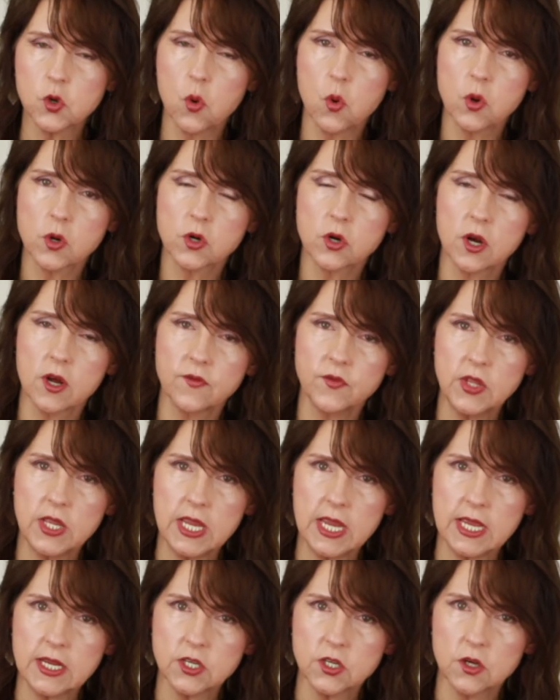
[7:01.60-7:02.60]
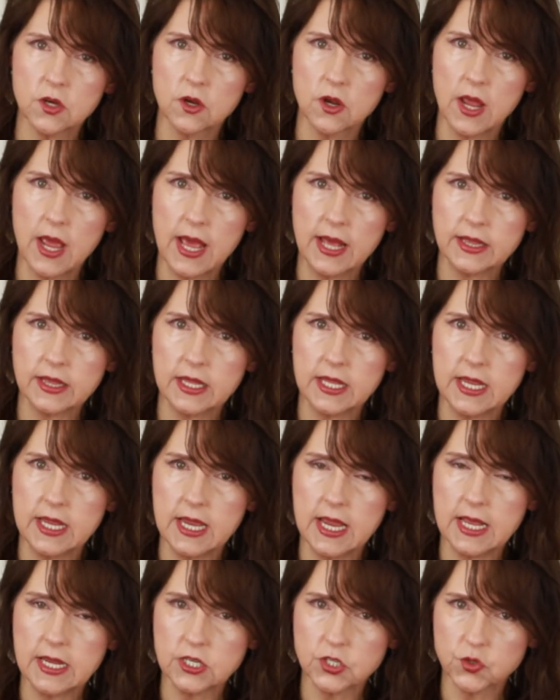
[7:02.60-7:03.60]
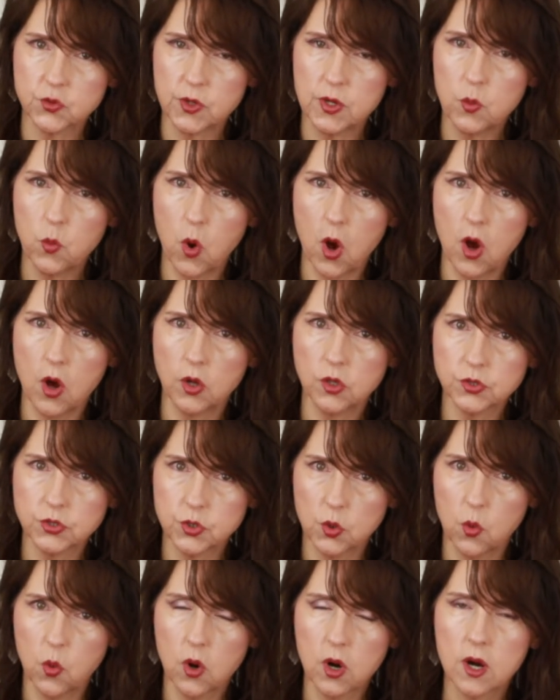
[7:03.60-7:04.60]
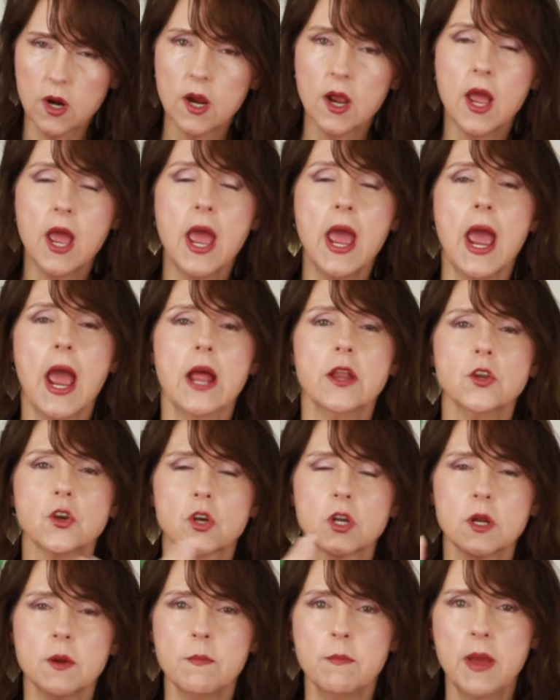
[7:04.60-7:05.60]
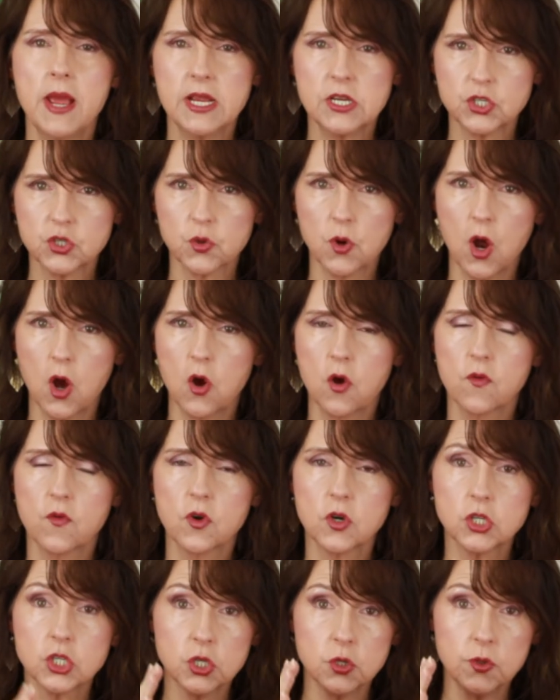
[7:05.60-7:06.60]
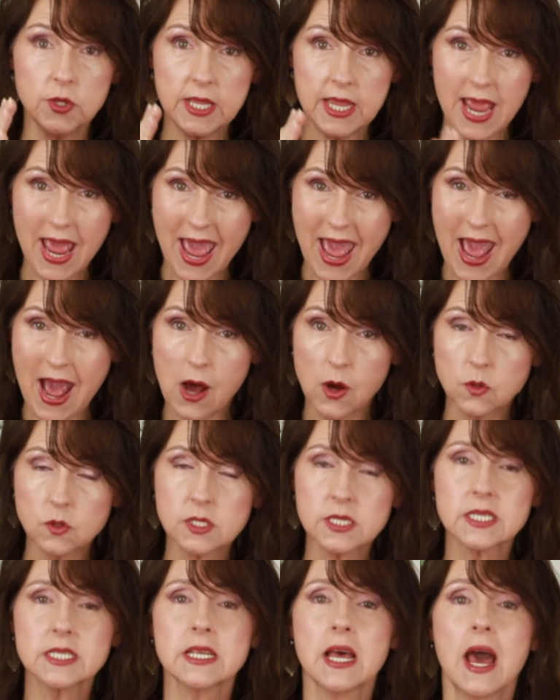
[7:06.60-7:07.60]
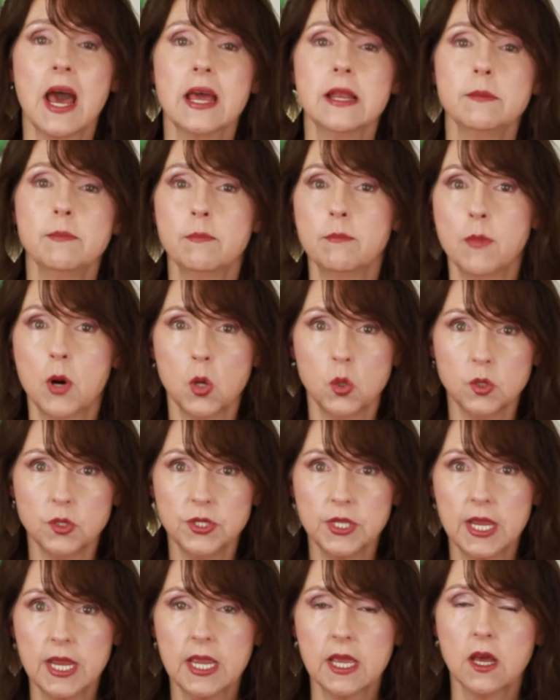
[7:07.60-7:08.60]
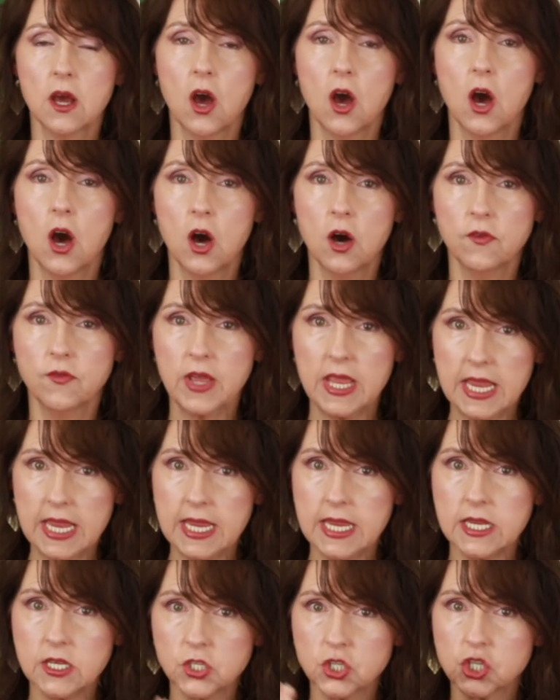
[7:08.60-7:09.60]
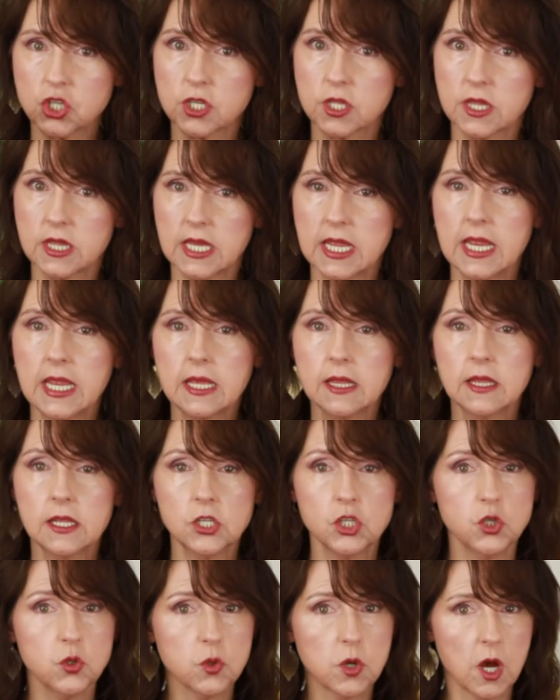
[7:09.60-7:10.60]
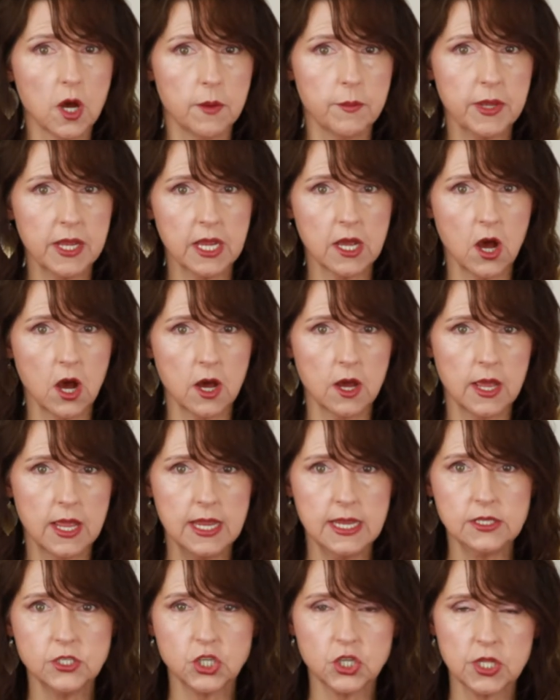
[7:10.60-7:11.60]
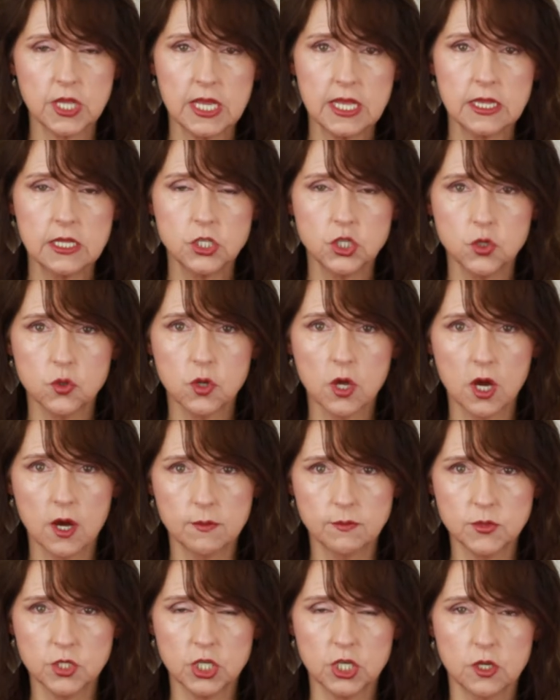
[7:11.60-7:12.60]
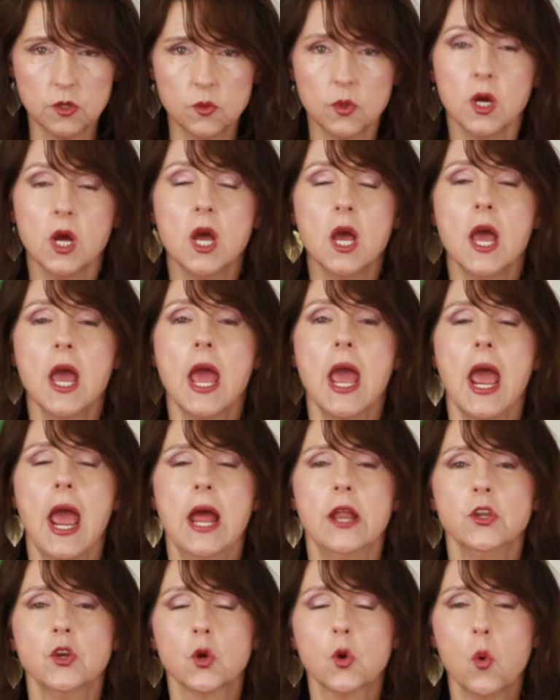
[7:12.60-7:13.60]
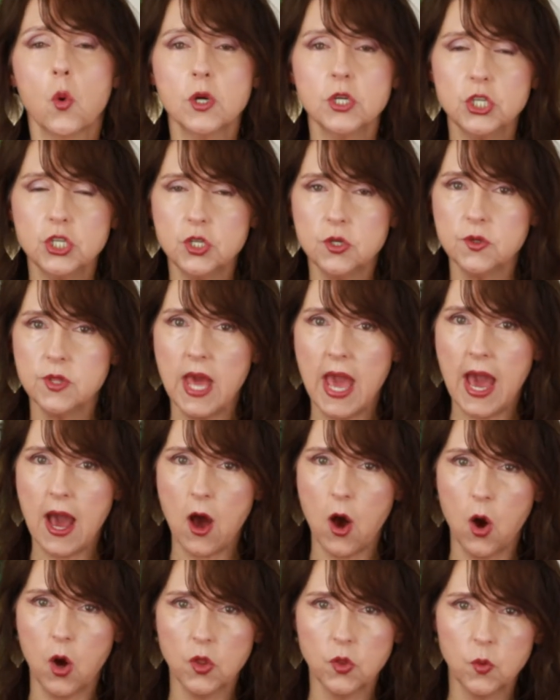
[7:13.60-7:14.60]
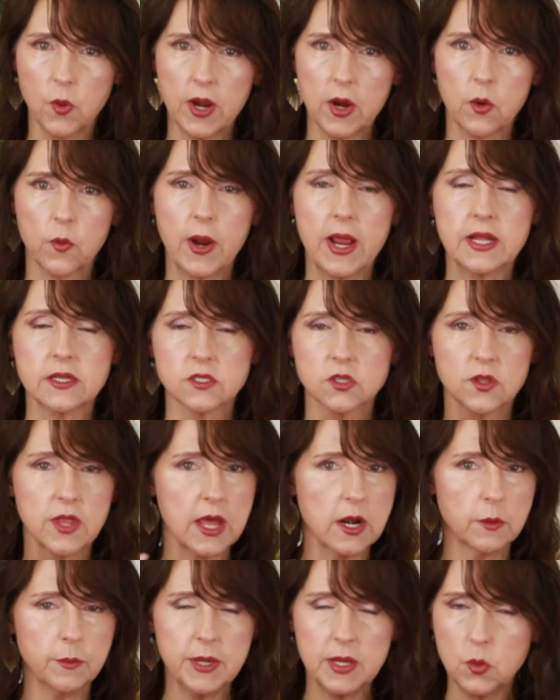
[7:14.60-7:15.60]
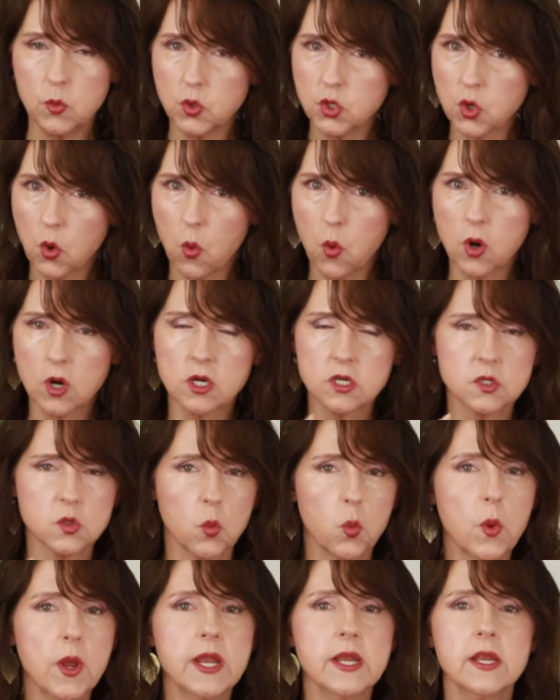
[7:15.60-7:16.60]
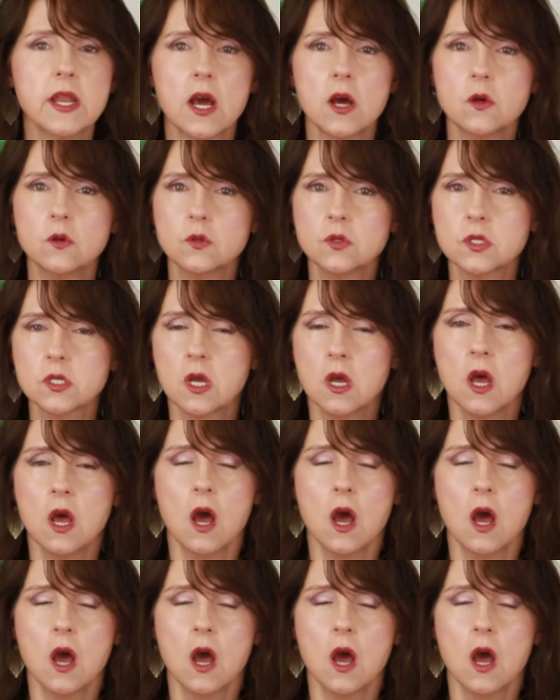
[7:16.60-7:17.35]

corner of the at the entry wall door, and you're going to measure over to the outside molding of each thing that you come in each thing that you come to, and you're going to do that all the way around. So that'll be doors, windows,